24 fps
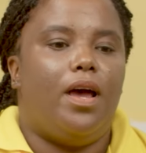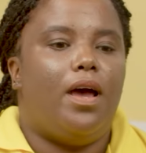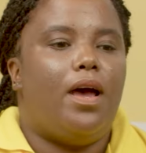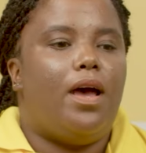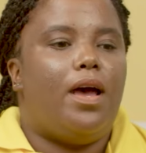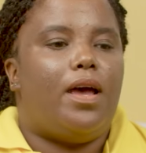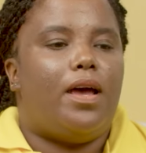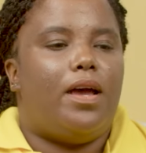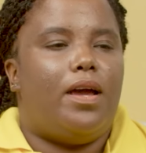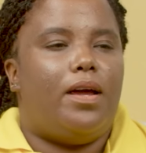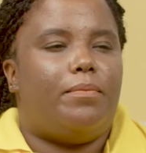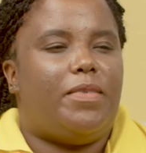
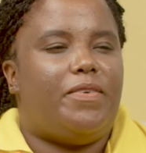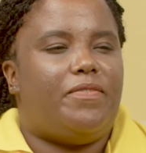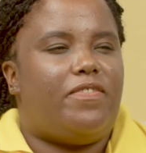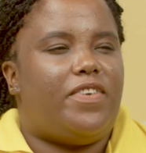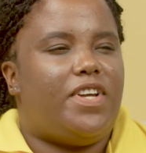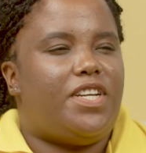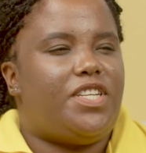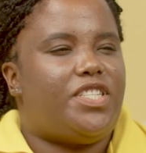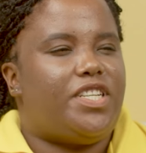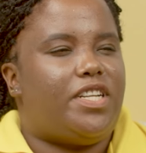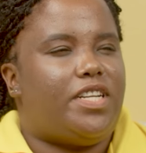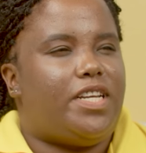Mm-hmm.
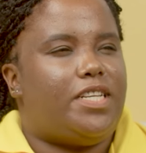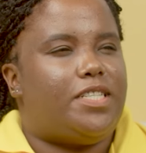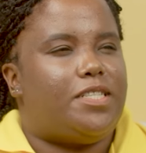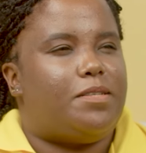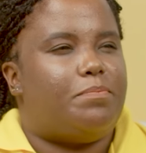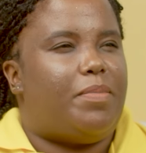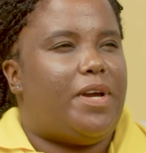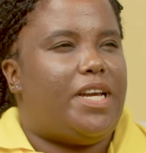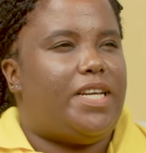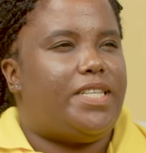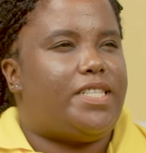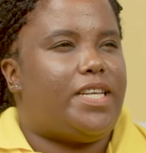Inflation is
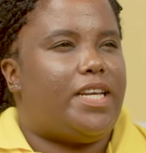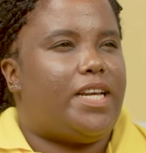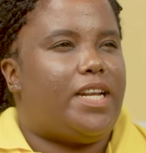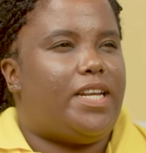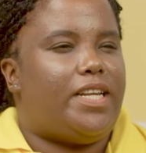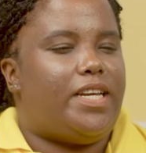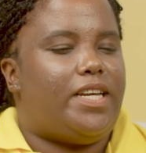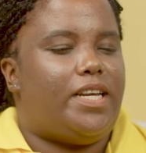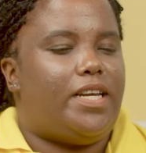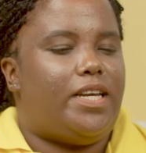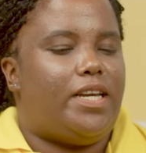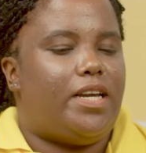
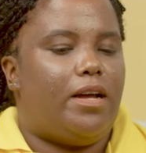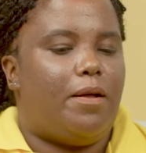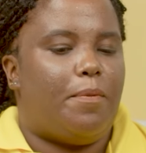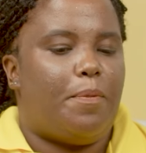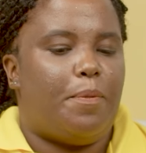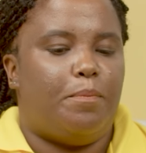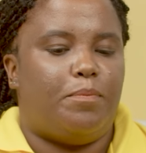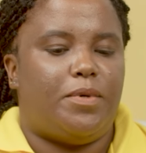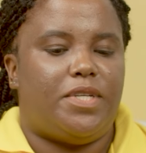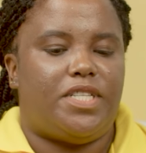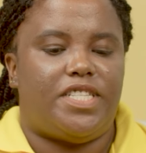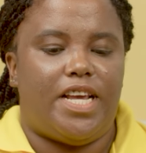basically
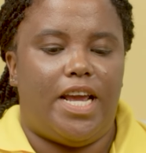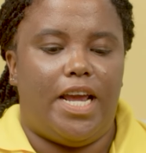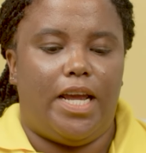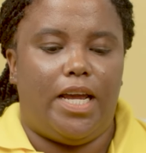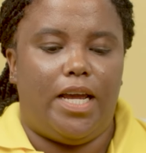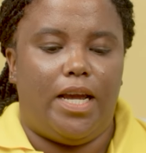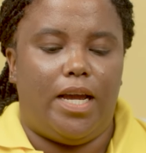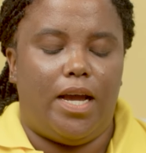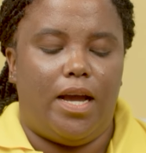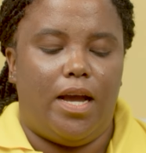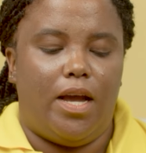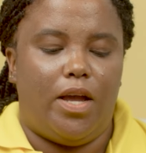
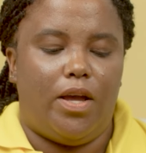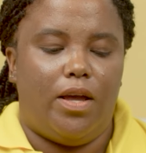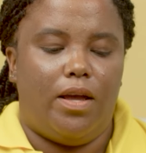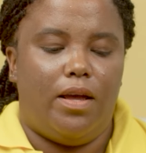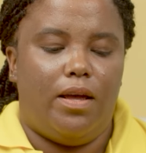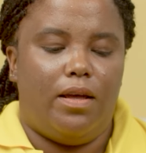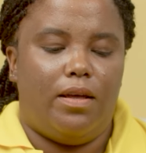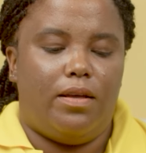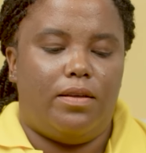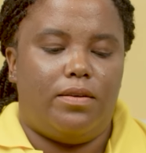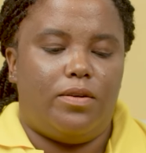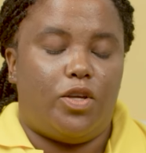saying
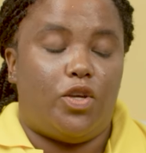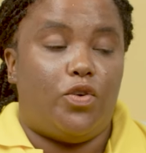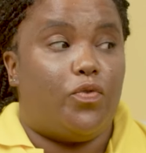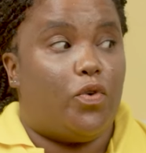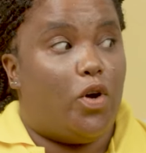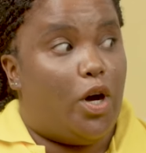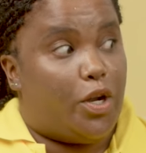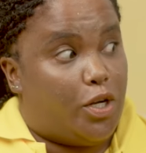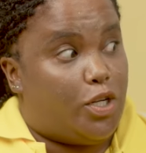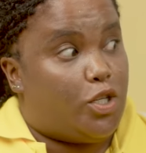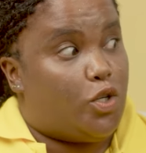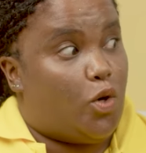you've
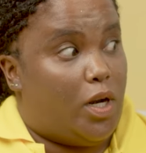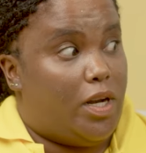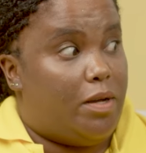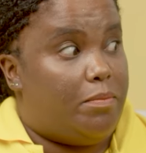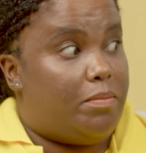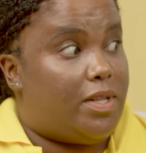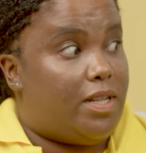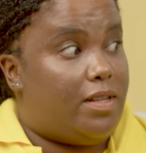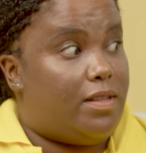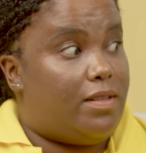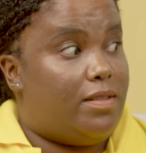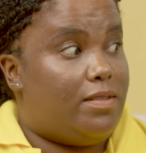got a dollar
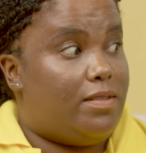bill.